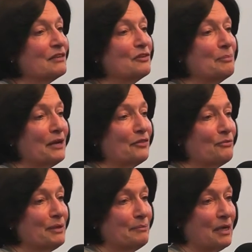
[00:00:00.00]
for about
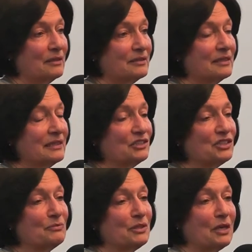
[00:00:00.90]
three months, and then
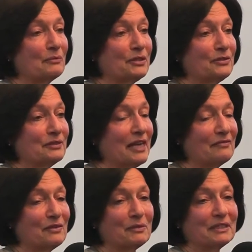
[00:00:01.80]
she went on with her life,
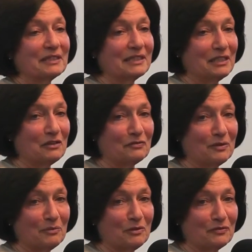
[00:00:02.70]
and we didn't hear
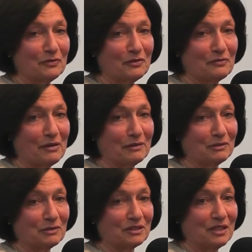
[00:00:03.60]
from her for a very
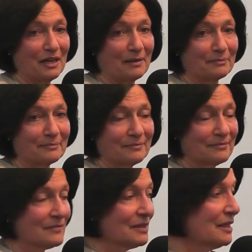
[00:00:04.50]
long time.
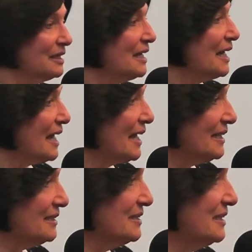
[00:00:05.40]

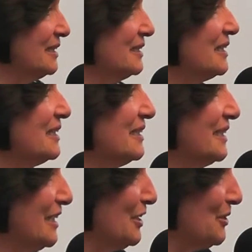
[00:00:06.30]
18
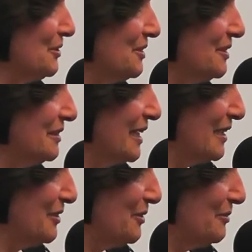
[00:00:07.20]
years
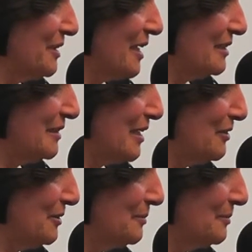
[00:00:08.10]
later, we got a letter.